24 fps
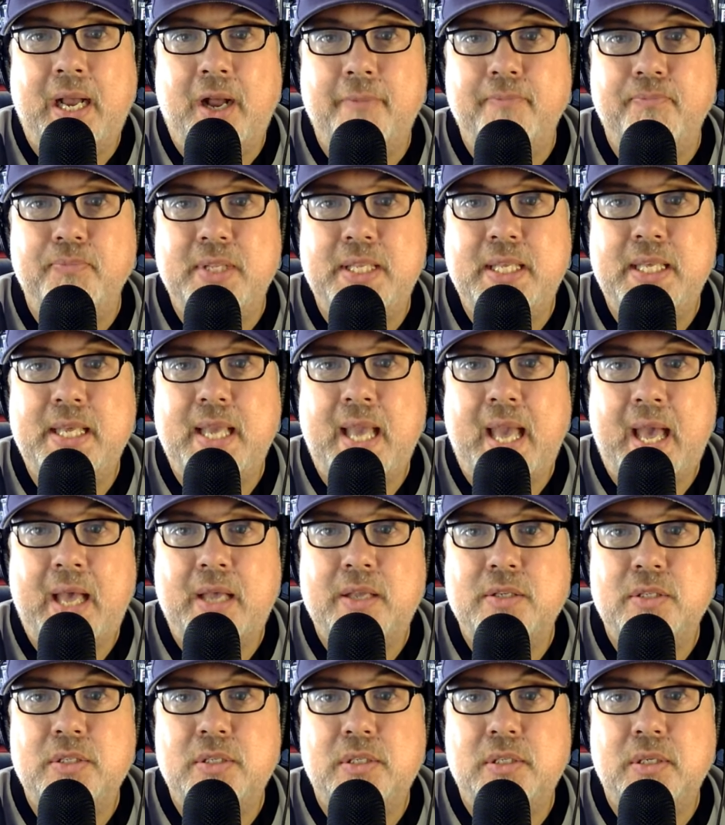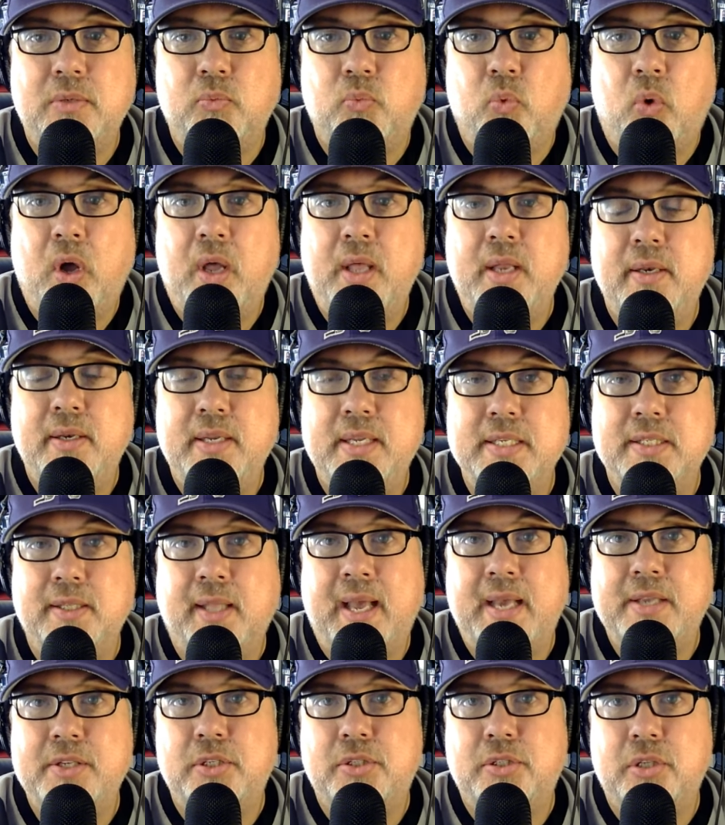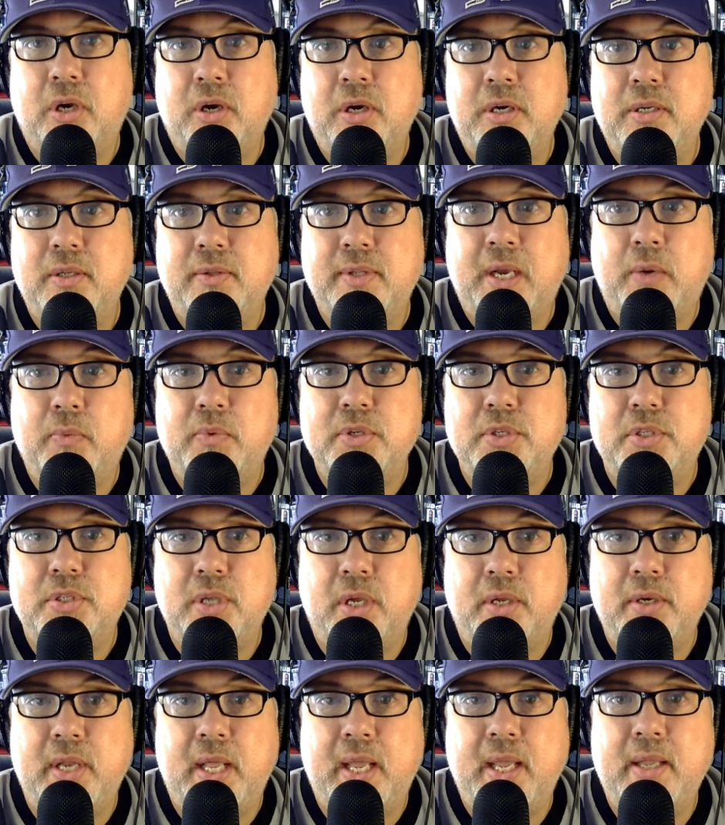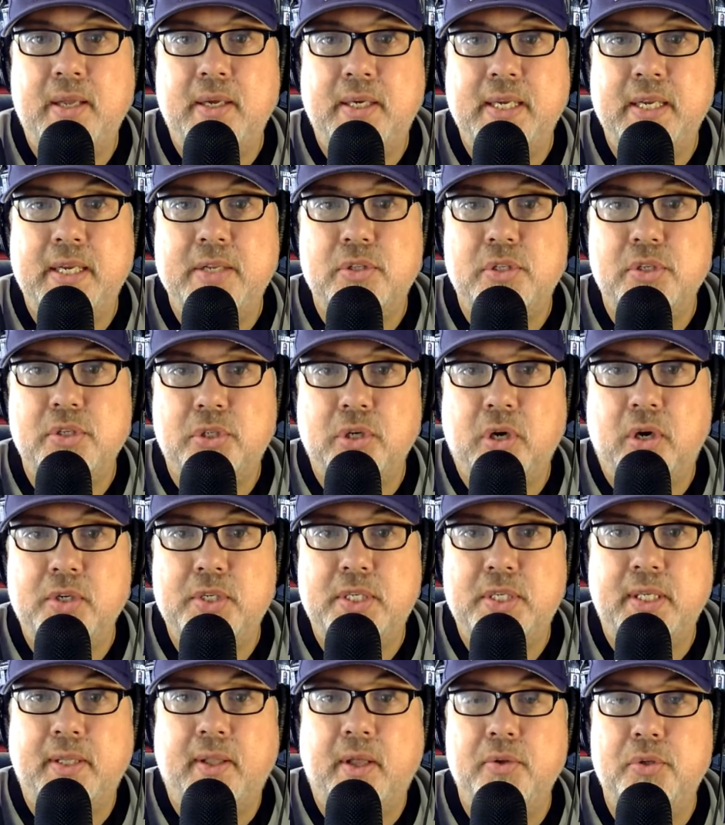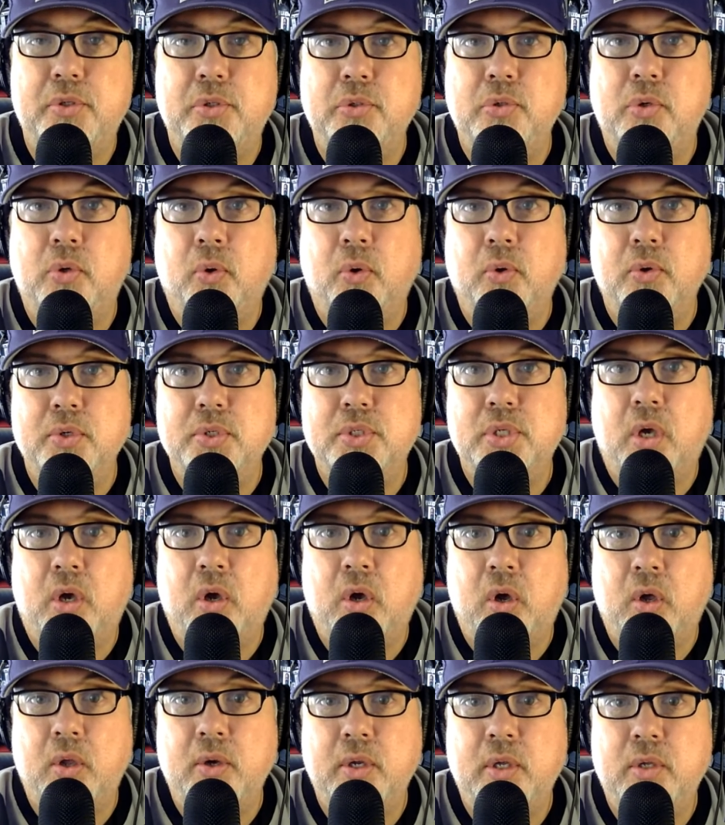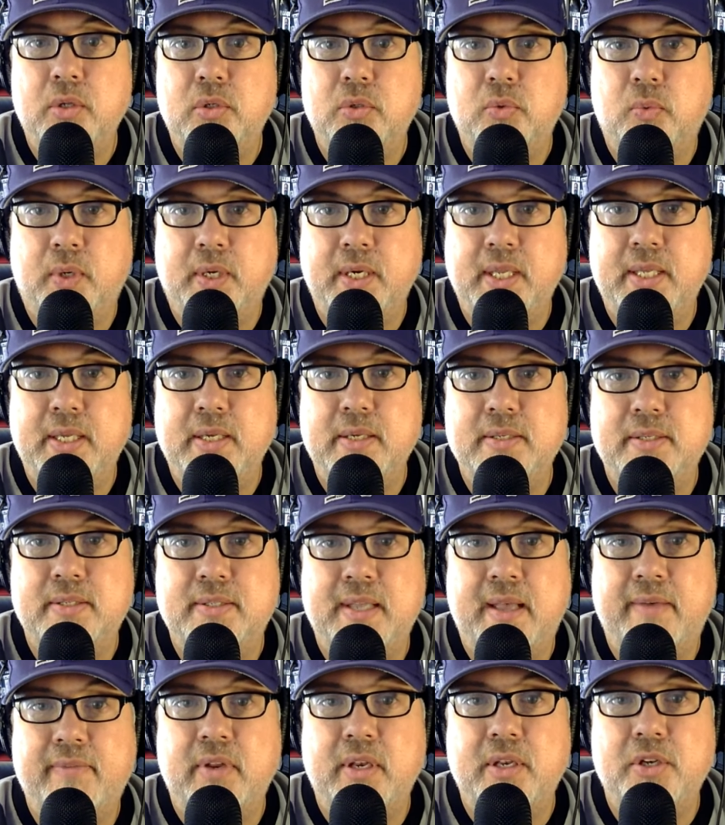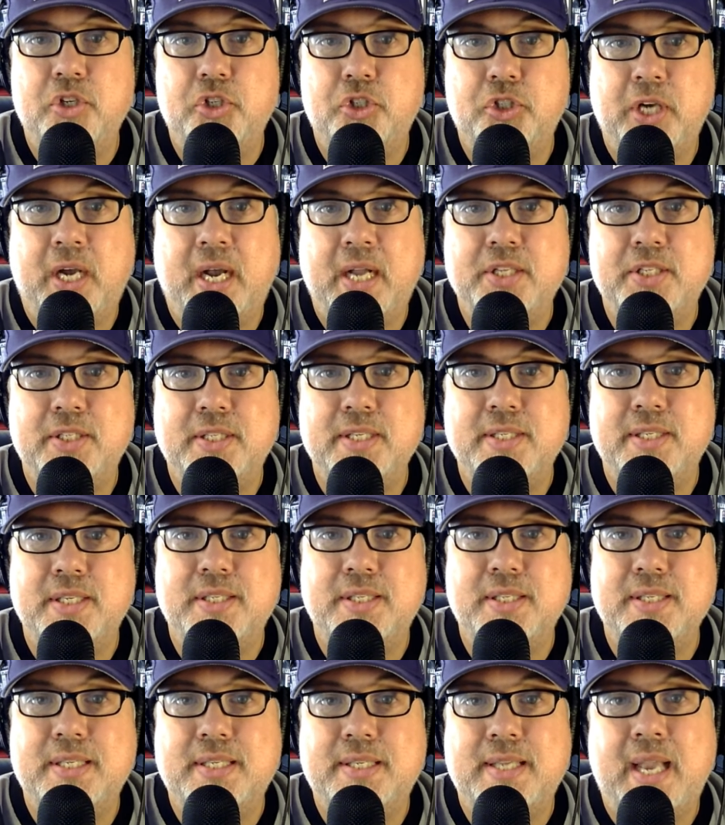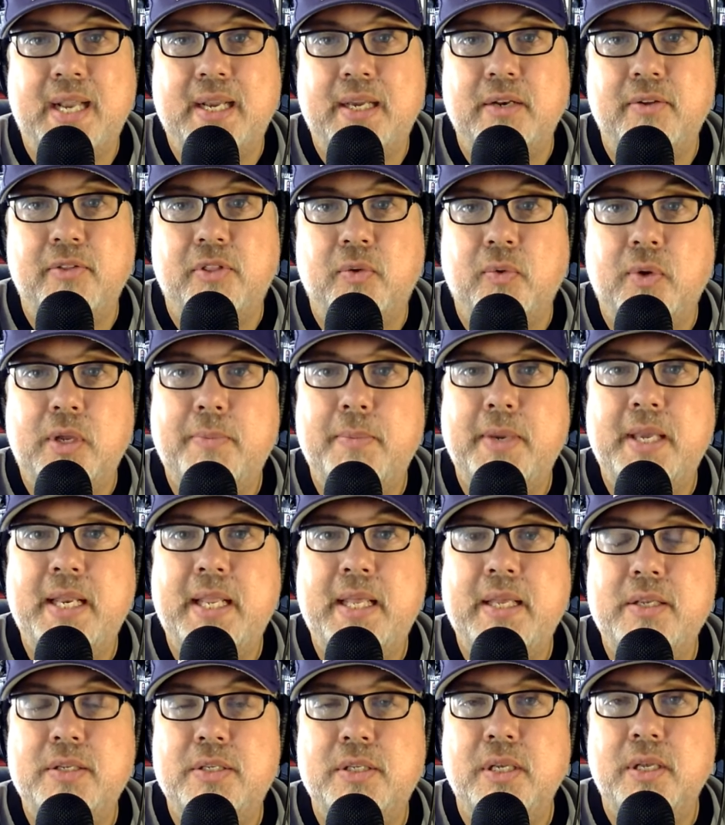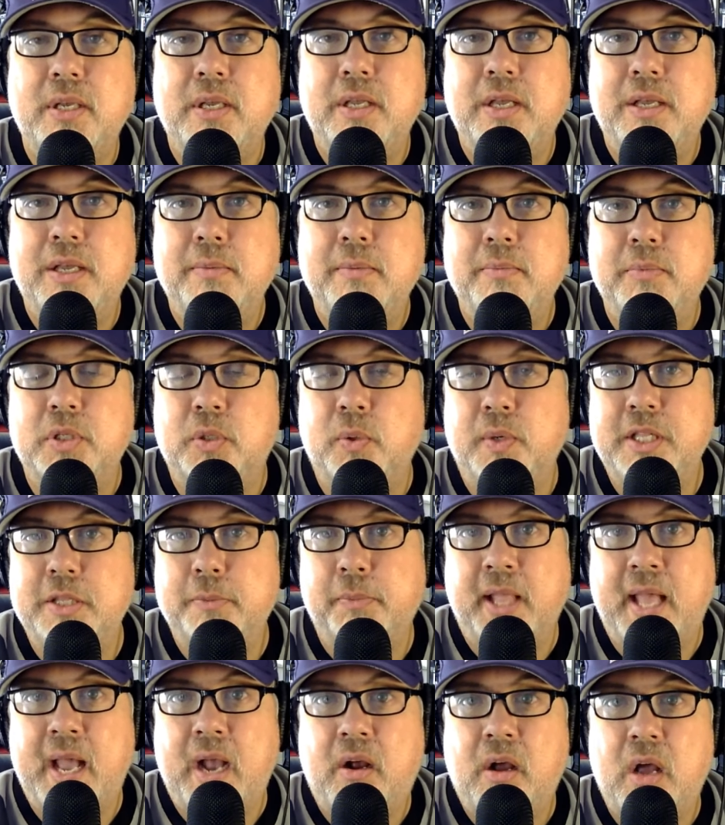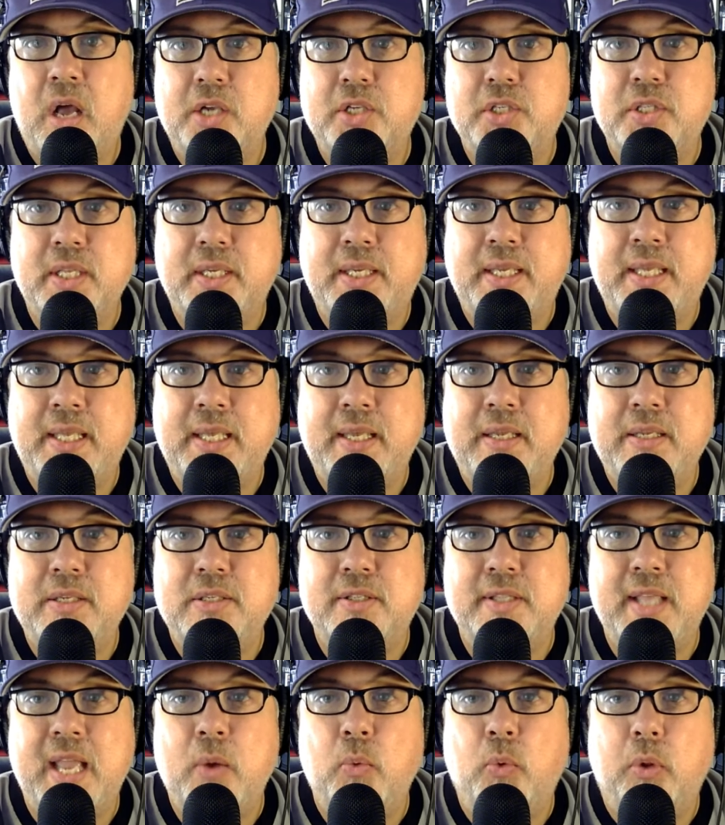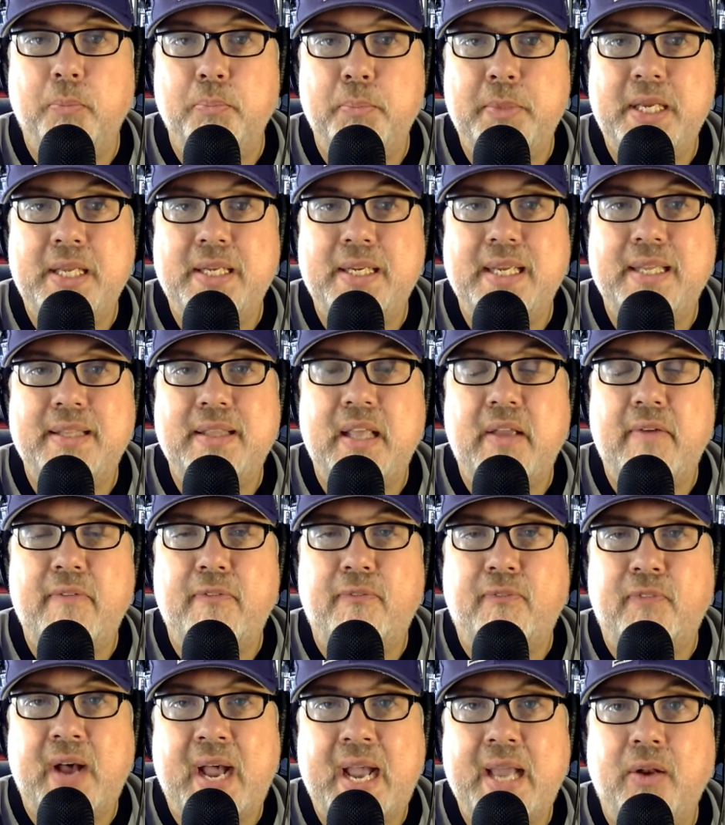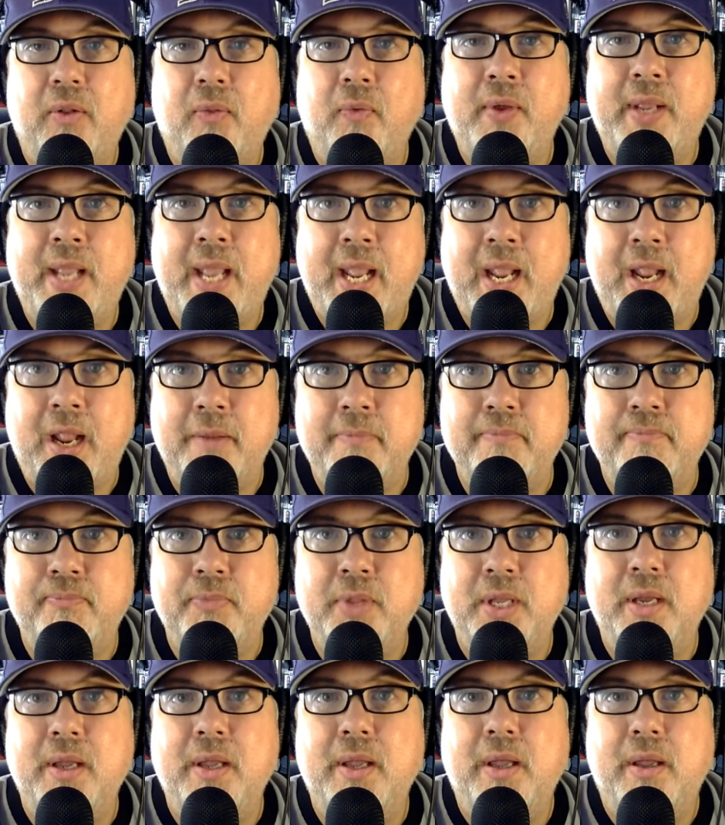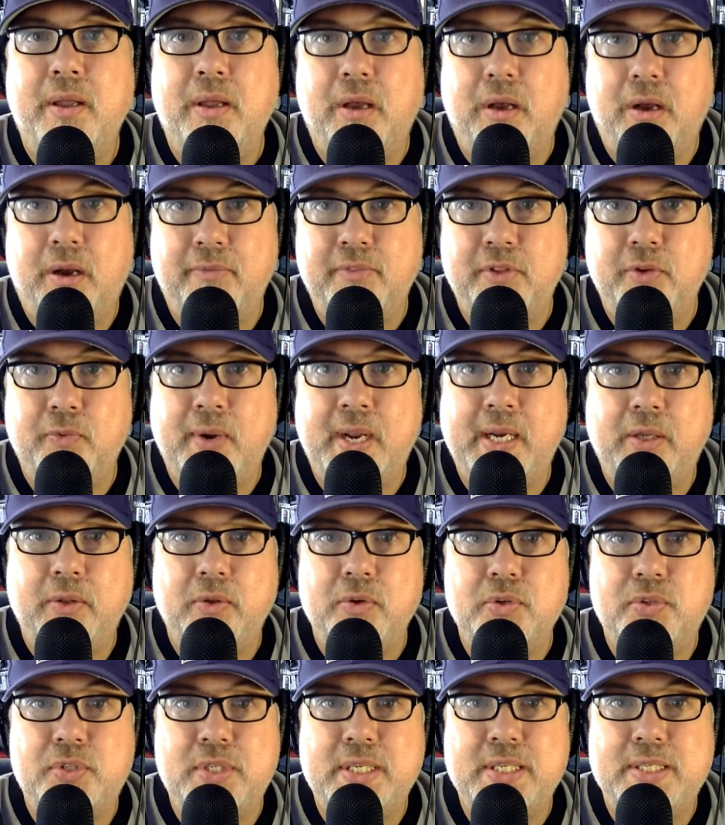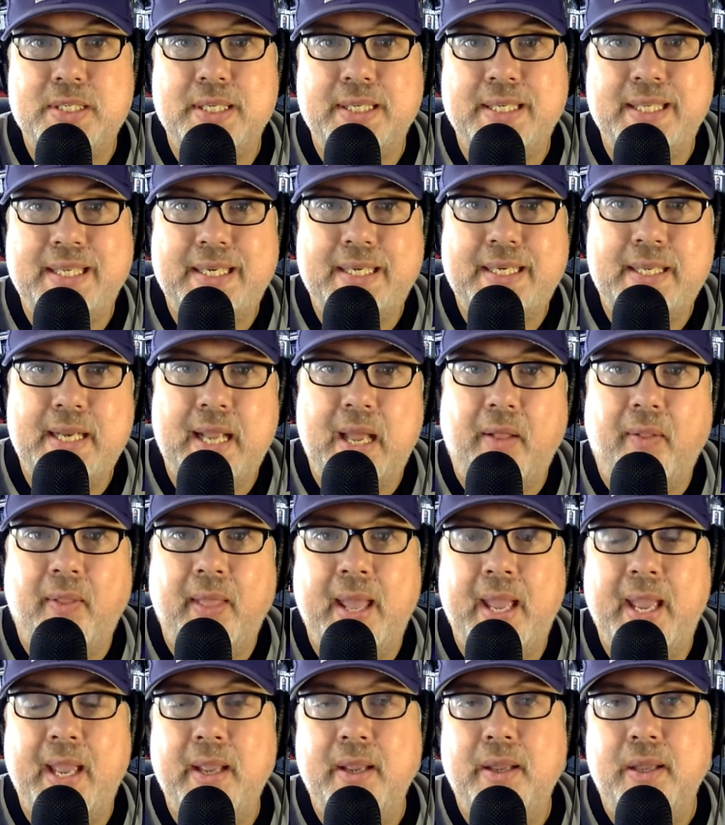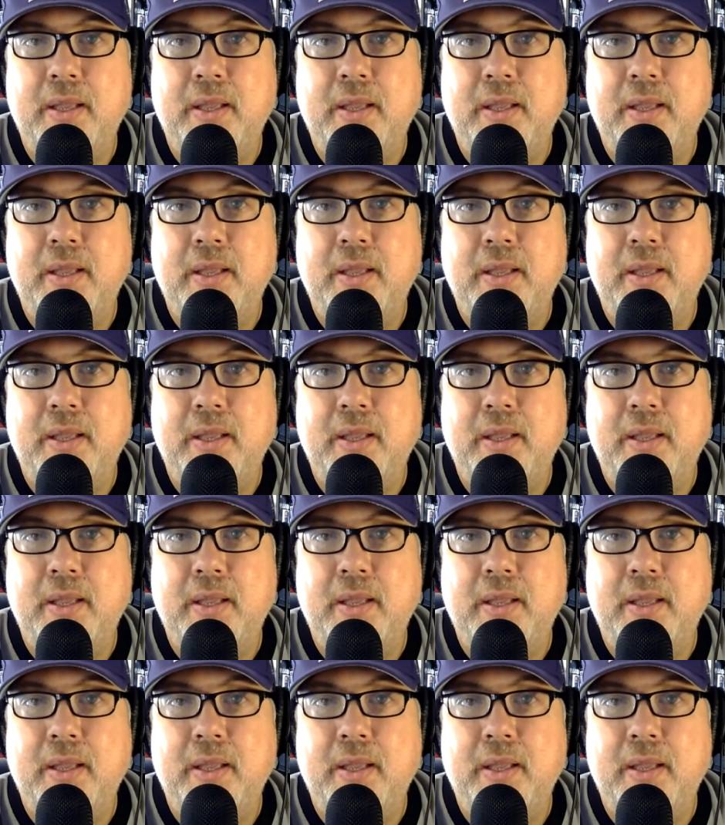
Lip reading: He has won his last start. That was Sunday against the Sharks. He allowed 2 goals on 27 shots. This is the second of 3 meetings between the Blackhawks and the Kings. They will meet in the final game of the regular season in LA